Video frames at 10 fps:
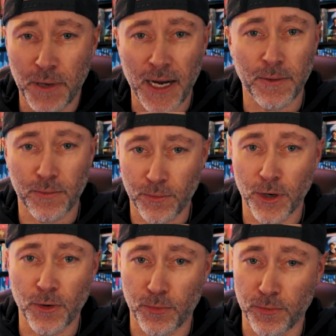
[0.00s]

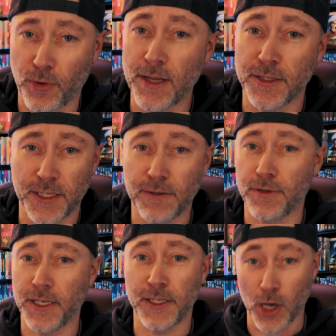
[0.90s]
or
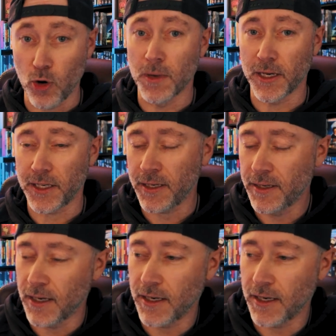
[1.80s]
relatively no money